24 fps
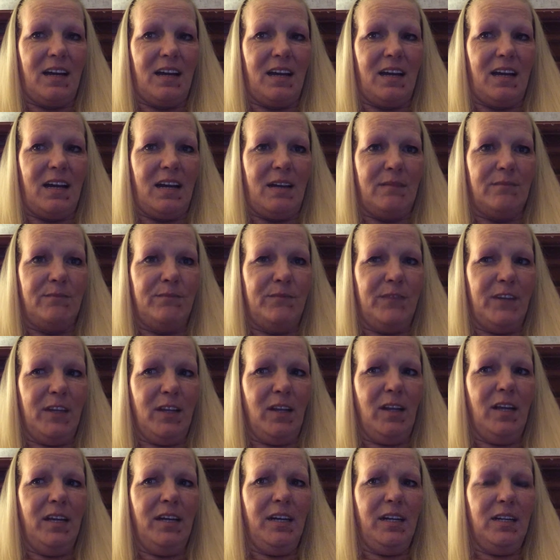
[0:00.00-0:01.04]
I'm
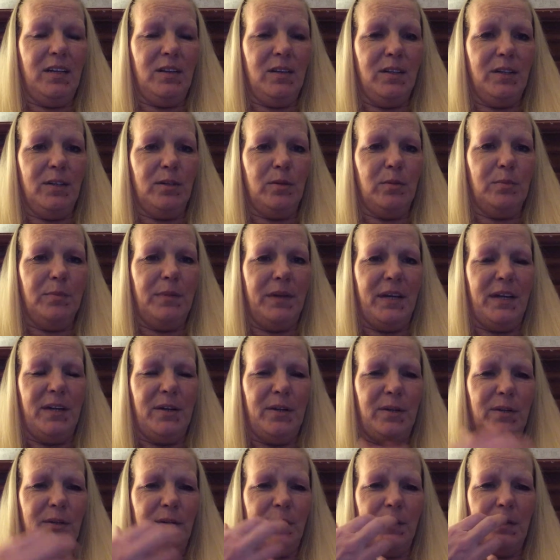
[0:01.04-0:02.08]
feeling a little
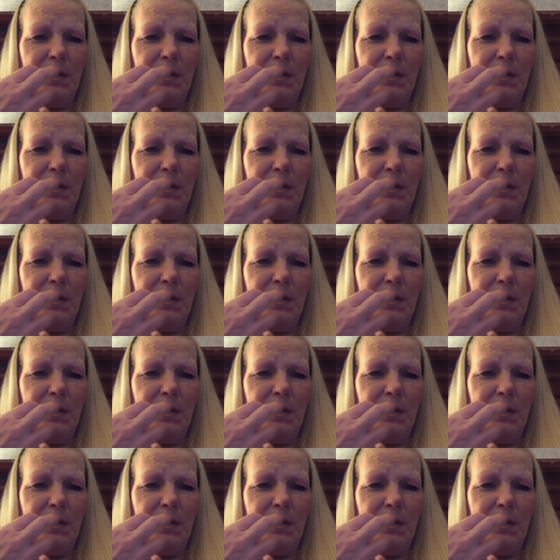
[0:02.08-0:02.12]
better.